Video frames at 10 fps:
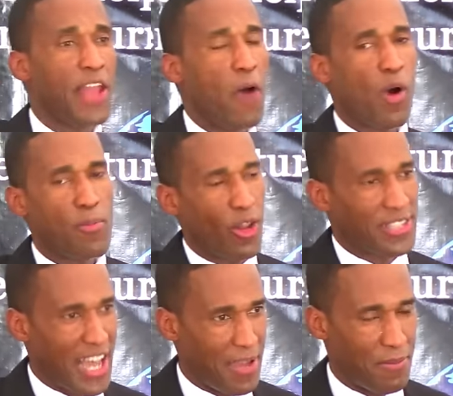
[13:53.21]
Now, one
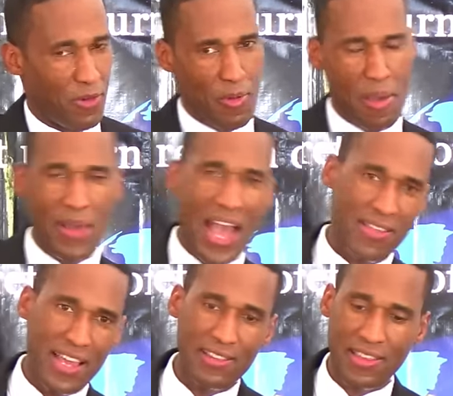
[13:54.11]
more time. Remember,
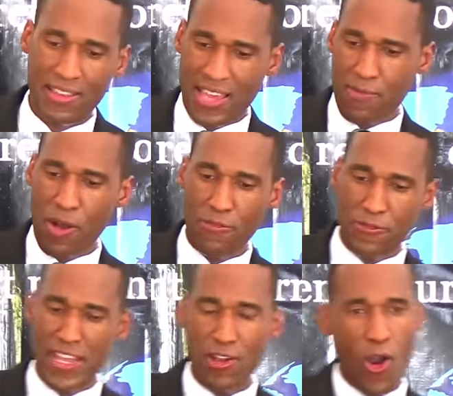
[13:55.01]
I said keep a
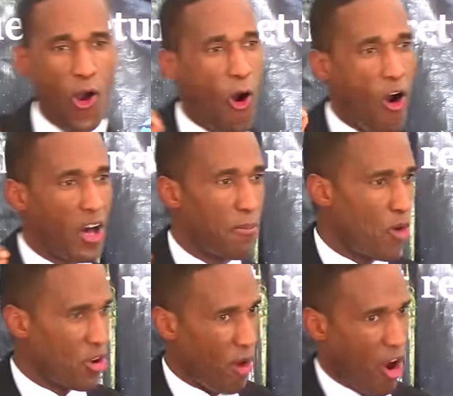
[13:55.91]
finger or a
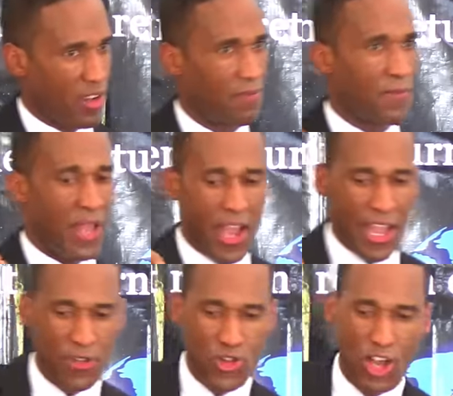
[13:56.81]
bookmark
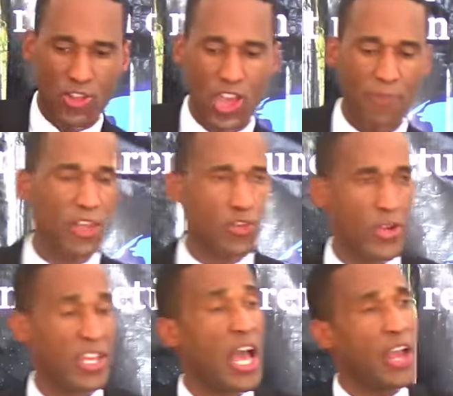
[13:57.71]
in John chapter
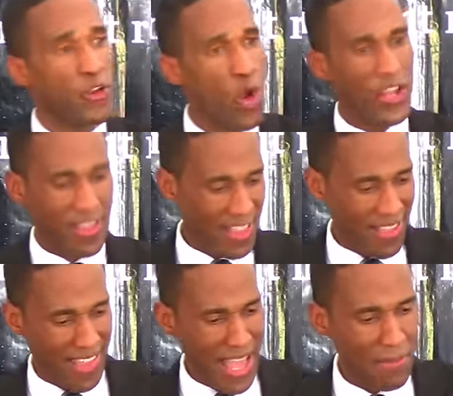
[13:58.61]
3. Notice
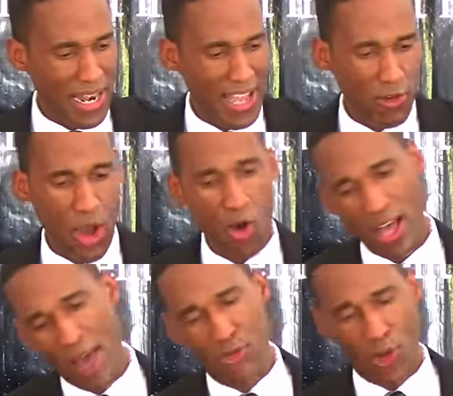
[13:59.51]
the same language,
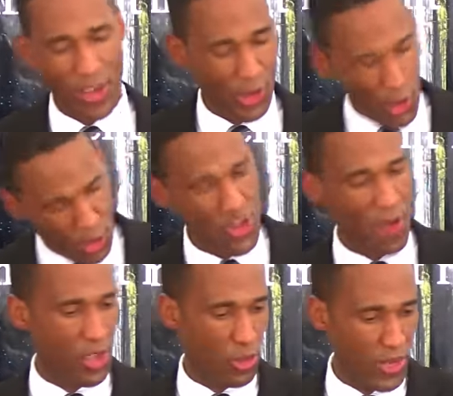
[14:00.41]
or I'm sorry, Luke
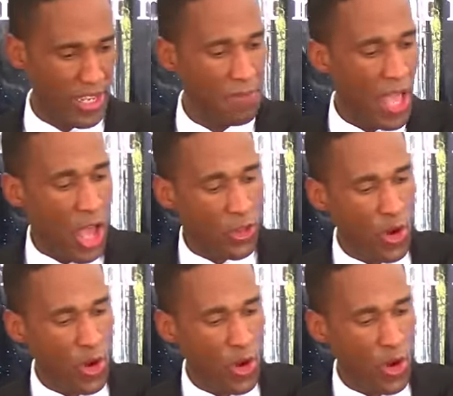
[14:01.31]
chapter 3.